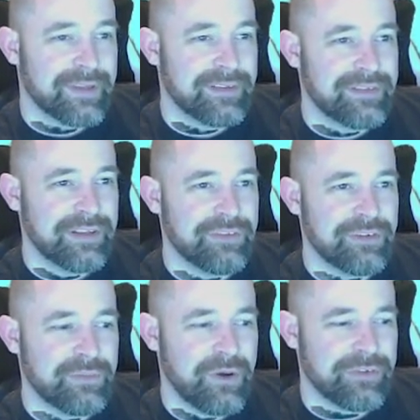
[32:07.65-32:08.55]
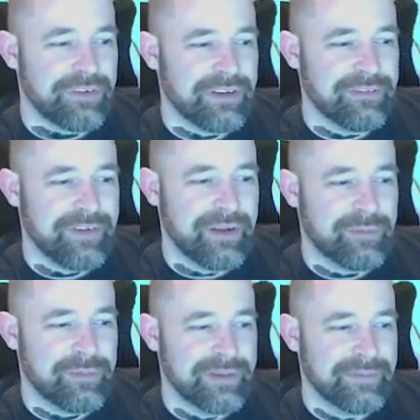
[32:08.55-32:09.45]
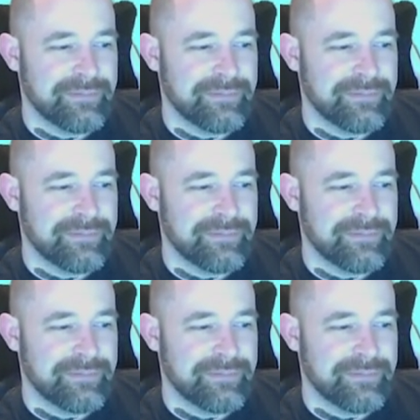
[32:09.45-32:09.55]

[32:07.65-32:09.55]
contingent watching have helped me.